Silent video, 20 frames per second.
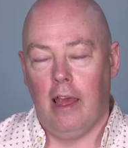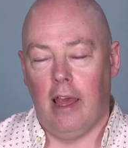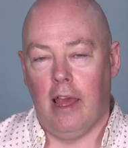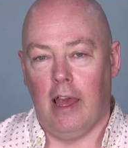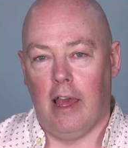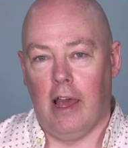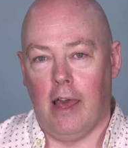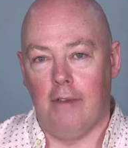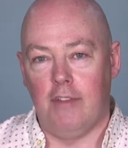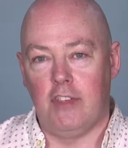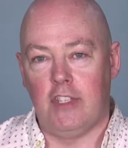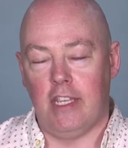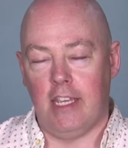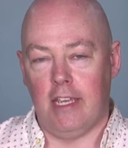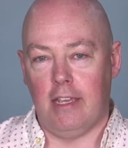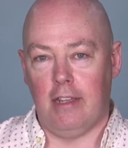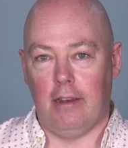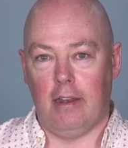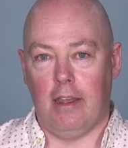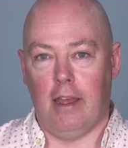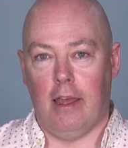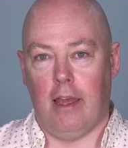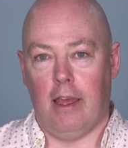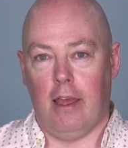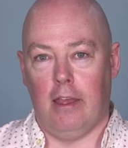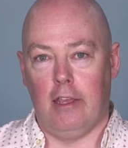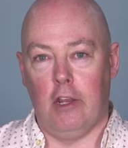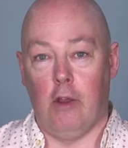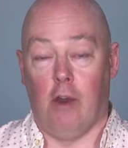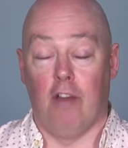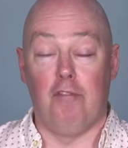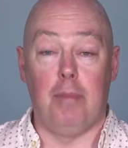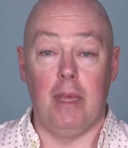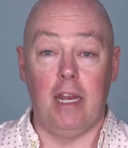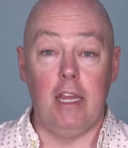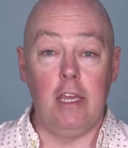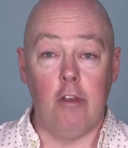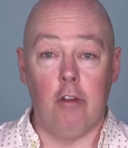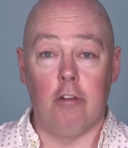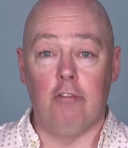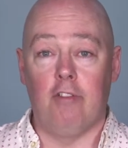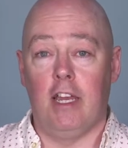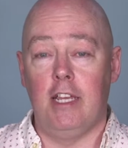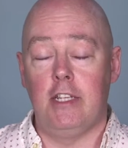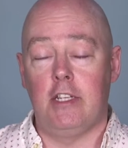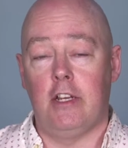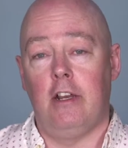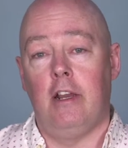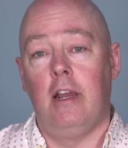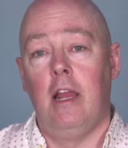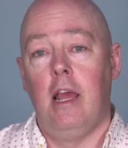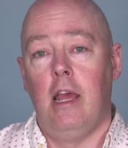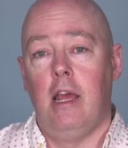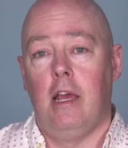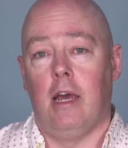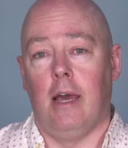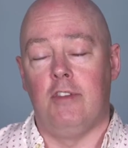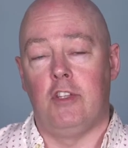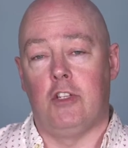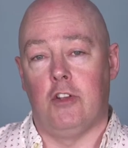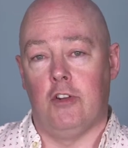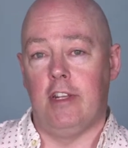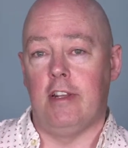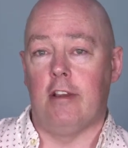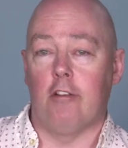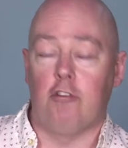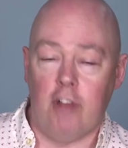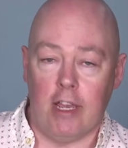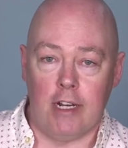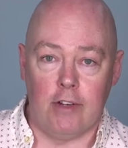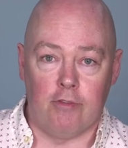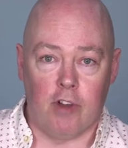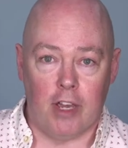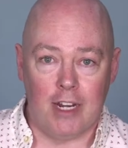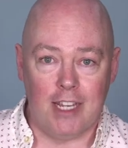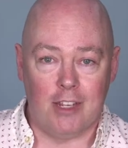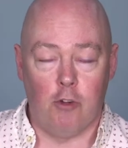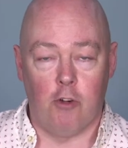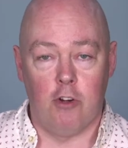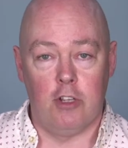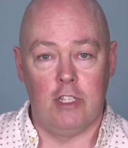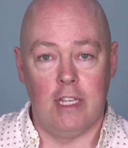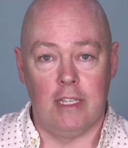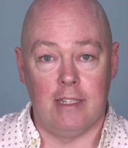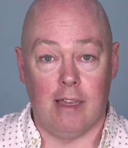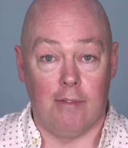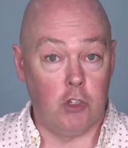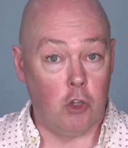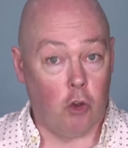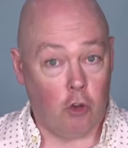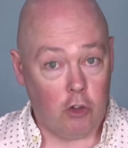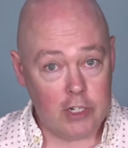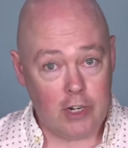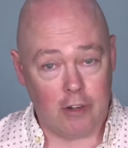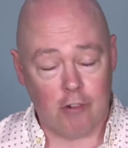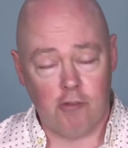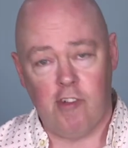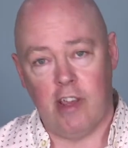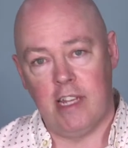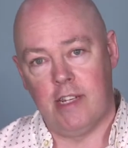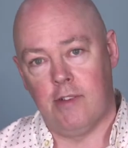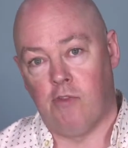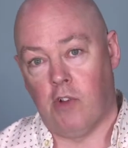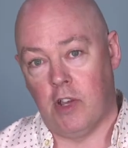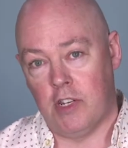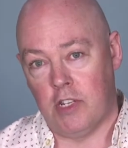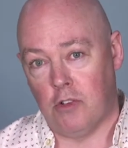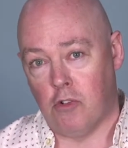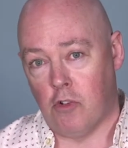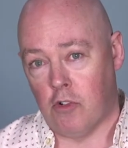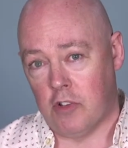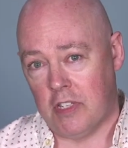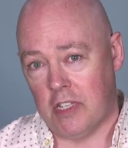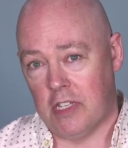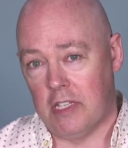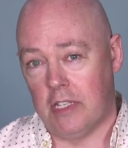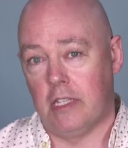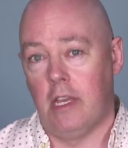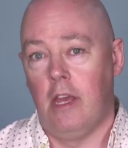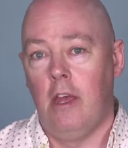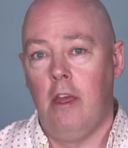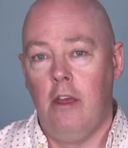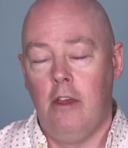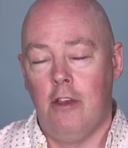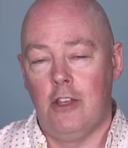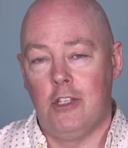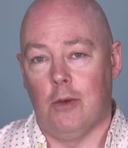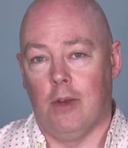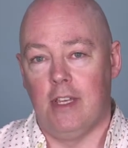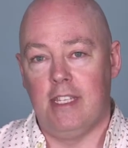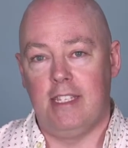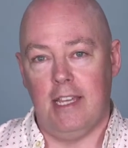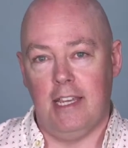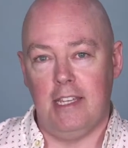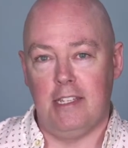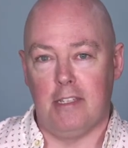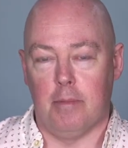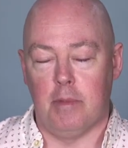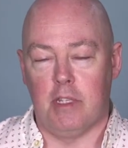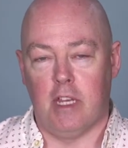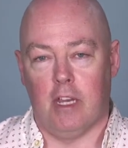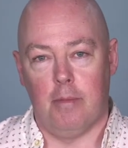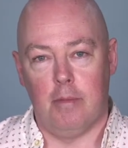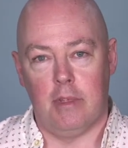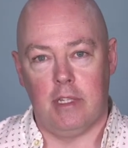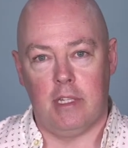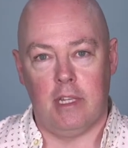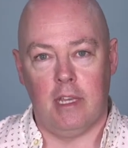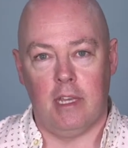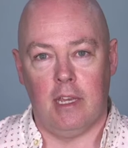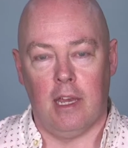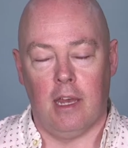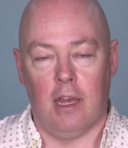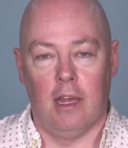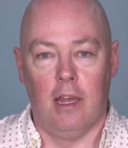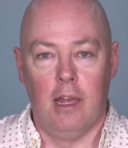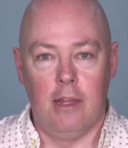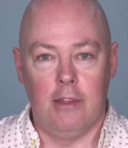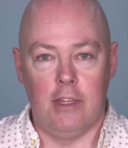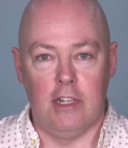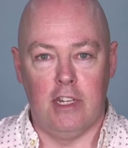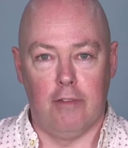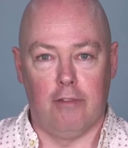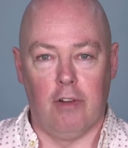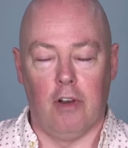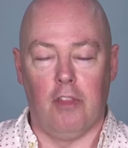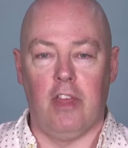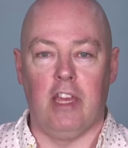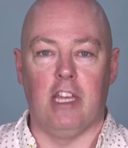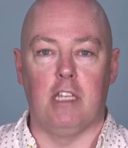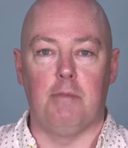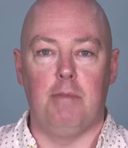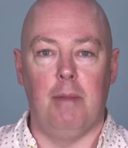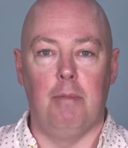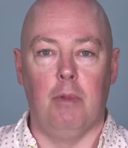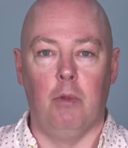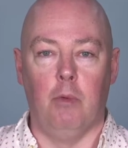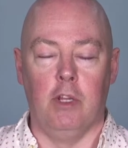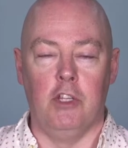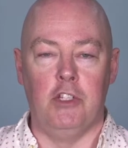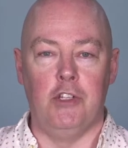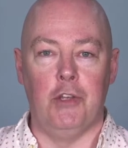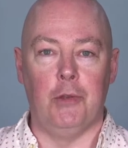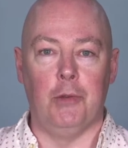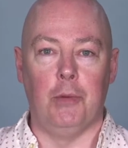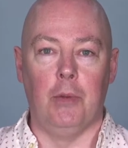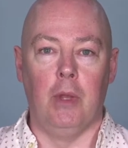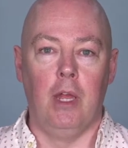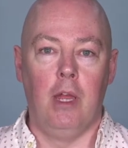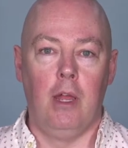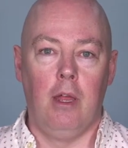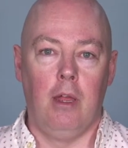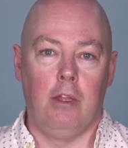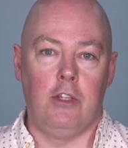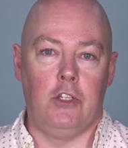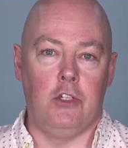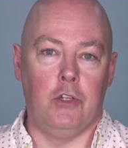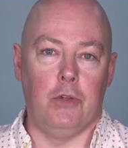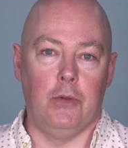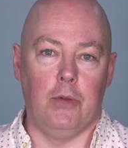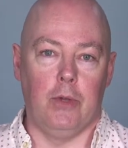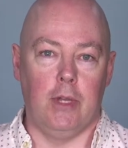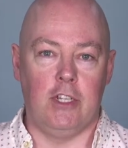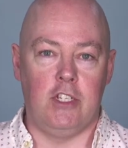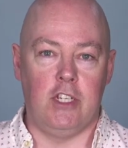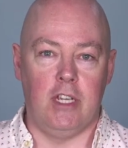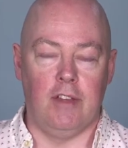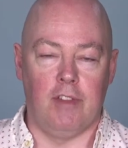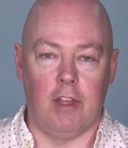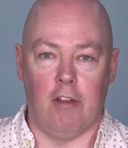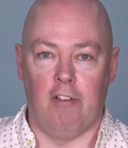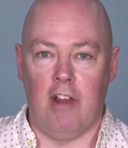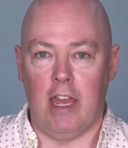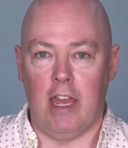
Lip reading: I've been a young writer, I've studied on creative writing courses, I've taught on creative writing courses. So I see sometimes the different things people will do to achieve their